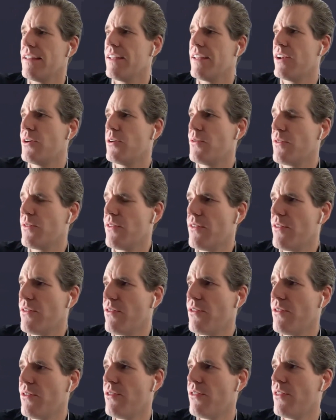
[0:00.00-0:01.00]
you know,
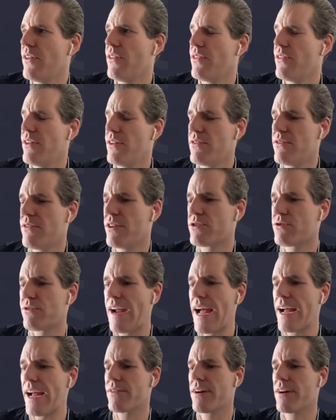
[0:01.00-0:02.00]
the, the, the
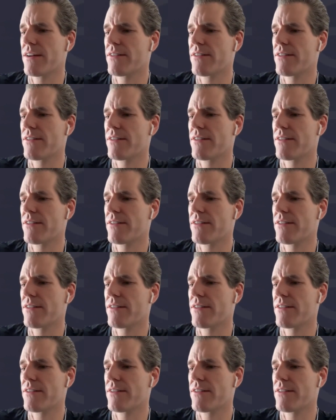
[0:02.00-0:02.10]
track